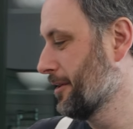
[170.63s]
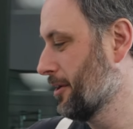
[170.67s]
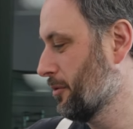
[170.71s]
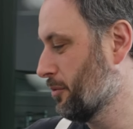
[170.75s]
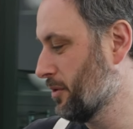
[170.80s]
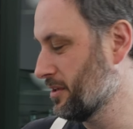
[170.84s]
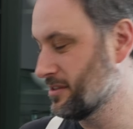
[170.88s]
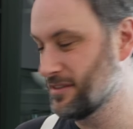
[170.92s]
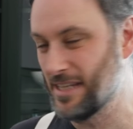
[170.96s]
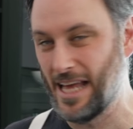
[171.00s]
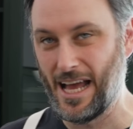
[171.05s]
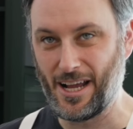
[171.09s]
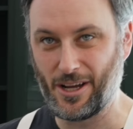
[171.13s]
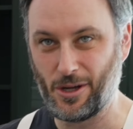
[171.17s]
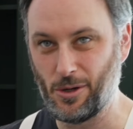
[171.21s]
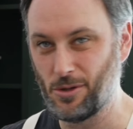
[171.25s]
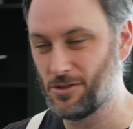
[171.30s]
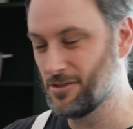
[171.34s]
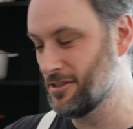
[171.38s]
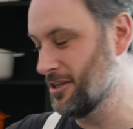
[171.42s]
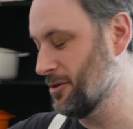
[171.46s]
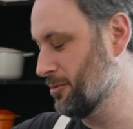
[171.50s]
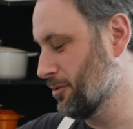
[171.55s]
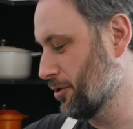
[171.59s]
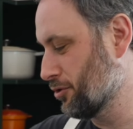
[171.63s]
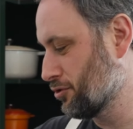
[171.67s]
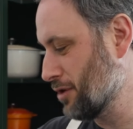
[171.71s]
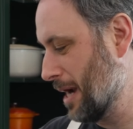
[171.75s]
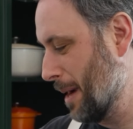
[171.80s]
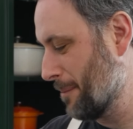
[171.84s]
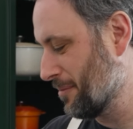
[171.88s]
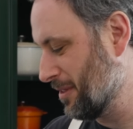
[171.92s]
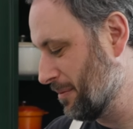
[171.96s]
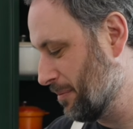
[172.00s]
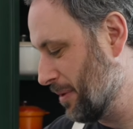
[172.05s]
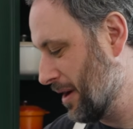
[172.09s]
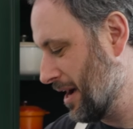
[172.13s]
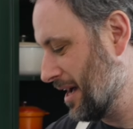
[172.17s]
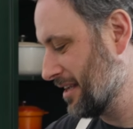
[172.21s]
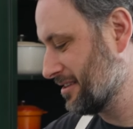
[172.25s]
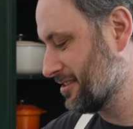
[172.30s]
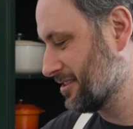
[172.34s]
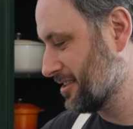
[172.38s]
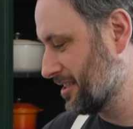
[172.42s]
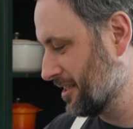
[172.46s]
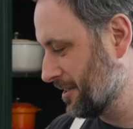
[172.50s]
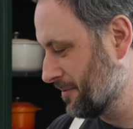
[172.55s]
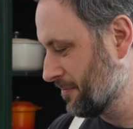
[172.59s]
Once that goes in, we'll drop the
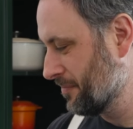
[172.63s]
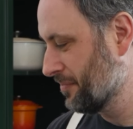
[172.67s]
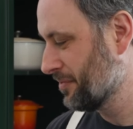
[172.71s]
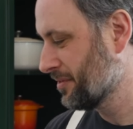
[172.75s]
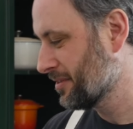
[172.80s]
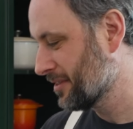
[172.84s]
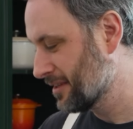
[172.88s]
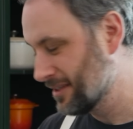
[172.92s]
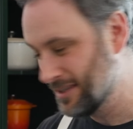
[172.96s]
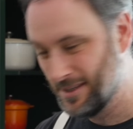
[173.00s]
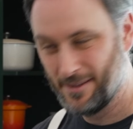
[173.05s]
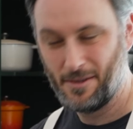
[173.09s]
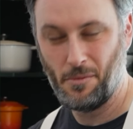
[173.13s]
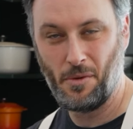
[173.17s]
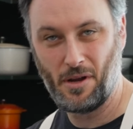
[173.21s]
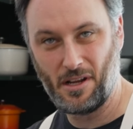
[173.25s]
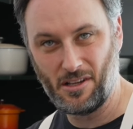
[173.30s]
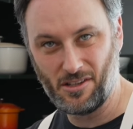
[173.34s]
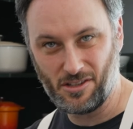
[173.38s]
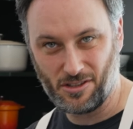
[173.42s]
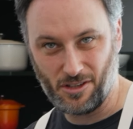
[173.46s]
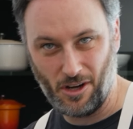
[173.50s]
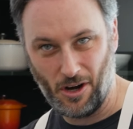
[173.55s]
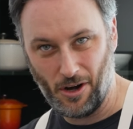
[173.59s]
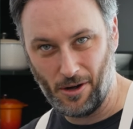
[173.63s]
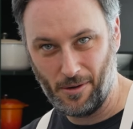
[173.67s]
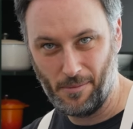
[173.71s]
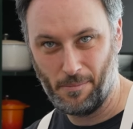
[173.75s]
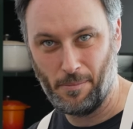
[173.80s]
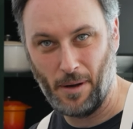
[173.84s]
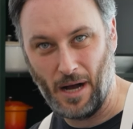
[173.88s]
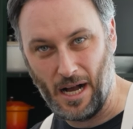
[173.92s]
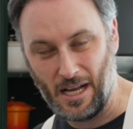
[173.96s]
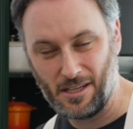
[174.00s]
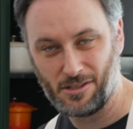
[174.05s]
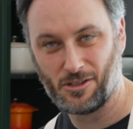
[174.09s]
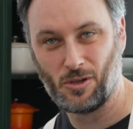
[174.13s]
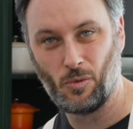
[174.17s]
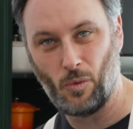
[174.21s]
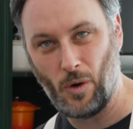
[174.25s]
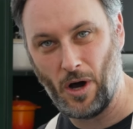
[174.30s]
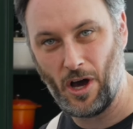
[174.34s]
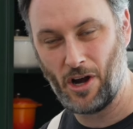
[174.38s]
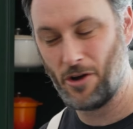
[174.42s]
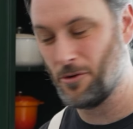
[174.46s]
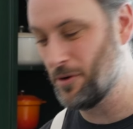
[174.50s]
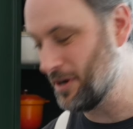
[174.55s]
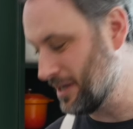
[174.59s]
pasta. Then we can start pasta
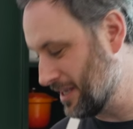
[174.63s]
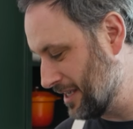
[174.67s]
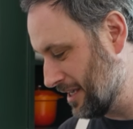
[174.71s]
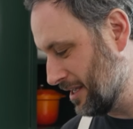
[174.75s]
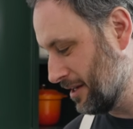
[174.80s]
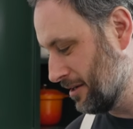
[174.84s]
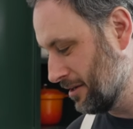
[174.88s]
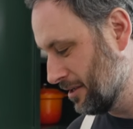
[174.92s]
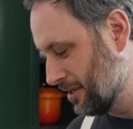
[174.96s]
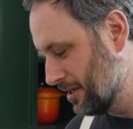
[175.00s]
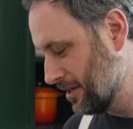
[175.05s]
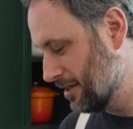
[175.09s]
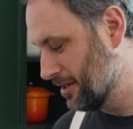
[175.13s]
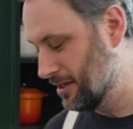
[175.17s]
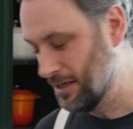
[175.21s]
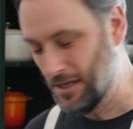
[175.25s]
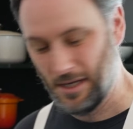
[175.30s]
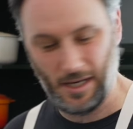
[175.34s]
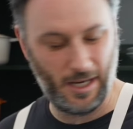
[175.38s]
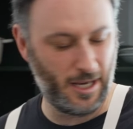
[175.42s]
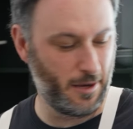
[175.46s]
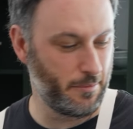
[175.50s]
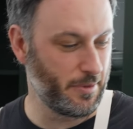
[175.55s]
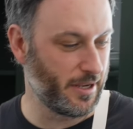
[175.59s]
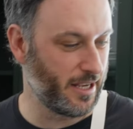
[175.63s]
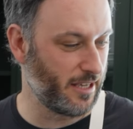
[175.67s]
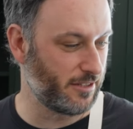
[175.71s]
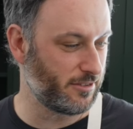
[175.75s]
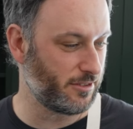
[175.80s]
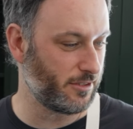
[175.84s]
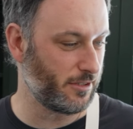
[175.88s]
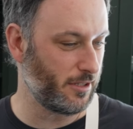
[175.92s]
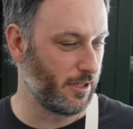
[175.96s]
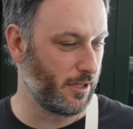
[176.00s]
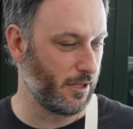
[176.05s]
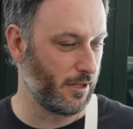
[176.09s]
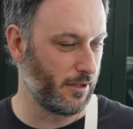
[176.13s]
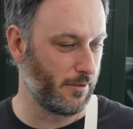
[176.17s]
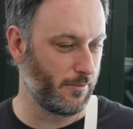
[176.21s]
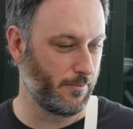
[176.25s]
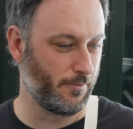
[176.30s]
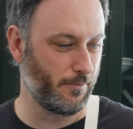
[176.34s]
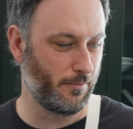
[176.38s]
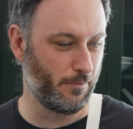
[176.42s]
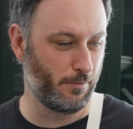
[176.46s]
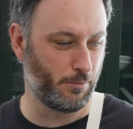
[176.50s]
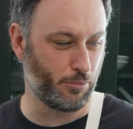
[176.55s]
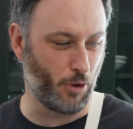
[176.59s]
watering in uh, because
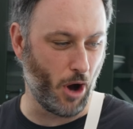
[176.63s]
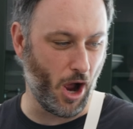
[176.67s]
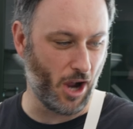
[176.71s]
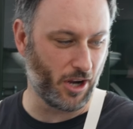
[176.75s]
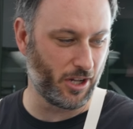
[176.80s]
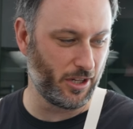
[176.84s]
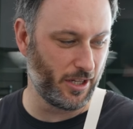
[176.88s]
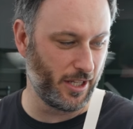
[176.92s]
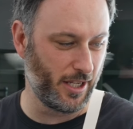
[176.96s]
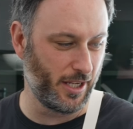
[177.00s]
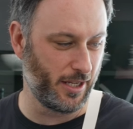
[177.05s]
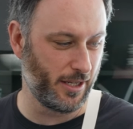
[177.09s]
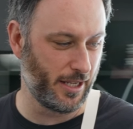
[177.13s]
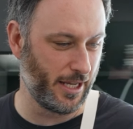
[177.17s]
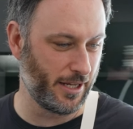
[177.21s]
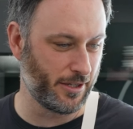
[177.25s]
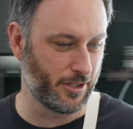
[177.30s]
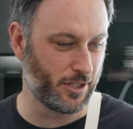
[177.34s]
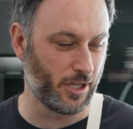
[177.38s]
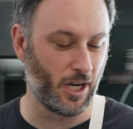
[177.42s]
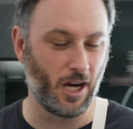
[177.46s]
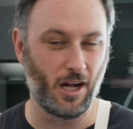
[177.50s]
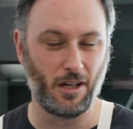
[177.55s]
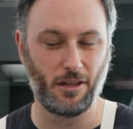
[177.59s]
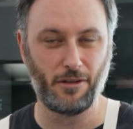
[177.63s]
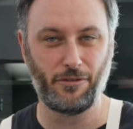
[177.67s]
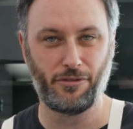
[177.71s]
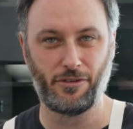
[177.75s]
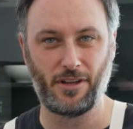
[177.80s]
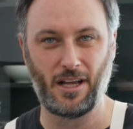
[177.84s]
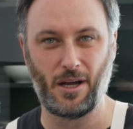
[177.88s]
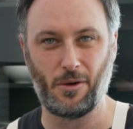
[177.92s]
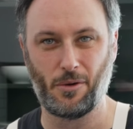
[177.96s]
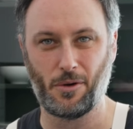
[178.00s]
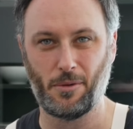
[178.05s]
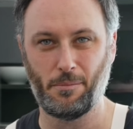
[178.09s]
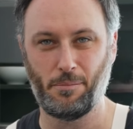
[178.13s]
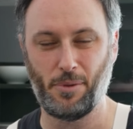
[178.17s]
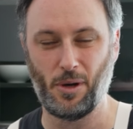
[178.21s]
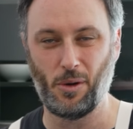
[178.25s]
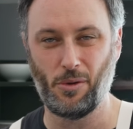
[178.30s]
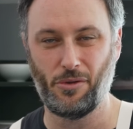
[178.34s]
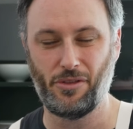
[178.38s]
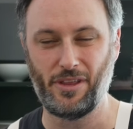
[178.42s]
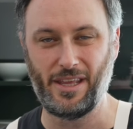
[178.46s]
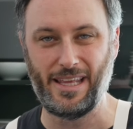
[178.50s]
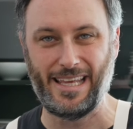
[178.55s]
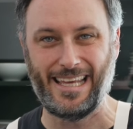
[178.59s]
broccoli and cauliflower
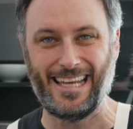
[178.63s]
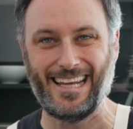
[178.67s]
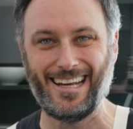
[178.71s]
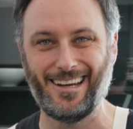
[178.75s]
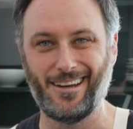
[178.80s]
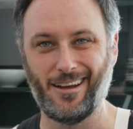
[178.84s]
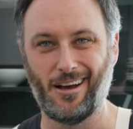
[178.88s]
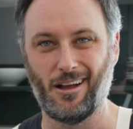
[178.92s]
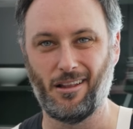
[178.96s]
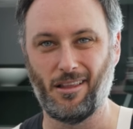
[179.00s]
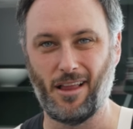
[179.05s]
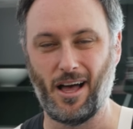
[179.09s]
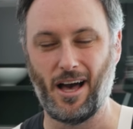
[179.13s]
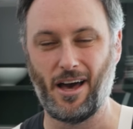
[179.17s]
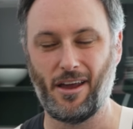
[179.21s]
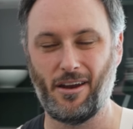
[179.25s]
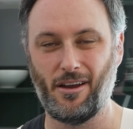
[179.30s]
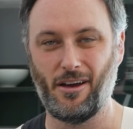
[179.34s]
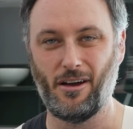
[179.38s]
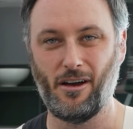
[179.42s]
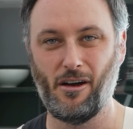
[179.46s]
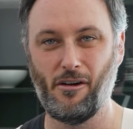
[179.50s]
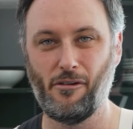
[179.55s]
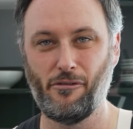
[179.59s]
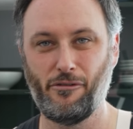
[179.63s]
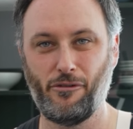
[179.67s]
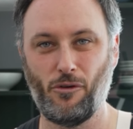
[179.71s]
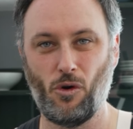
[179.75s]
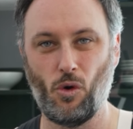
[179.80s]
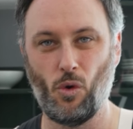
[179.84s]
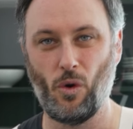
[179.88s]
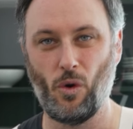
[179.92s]
both eat a lot of